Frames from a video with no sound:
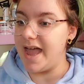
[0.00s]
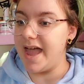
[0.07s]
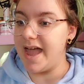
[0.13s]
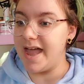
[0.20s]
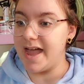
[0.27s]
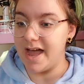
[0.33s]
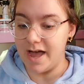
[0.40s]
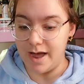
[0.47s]

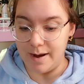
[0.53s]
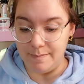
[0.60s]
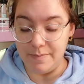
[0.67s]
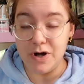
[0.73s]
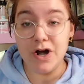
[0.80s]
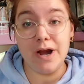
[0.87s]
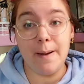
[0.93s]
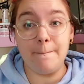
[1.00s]
And
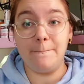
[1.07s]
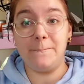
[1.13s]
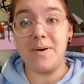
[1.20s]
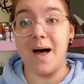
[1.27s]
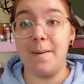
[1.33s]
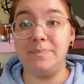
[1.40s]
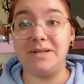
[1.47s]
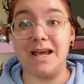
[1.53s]
Miriam
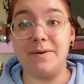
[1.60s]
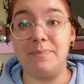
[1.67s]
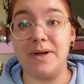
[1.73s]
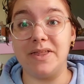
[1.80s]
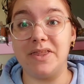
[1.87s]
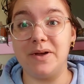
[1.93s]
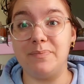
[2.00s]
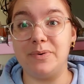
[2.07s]
popped out of
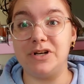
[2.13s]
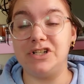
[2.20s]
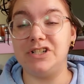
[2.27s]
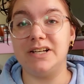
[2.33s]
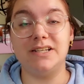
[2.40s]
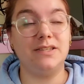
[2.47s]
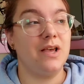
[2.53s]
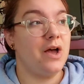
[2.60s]
the
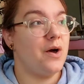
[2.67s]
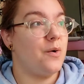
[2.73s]
bushes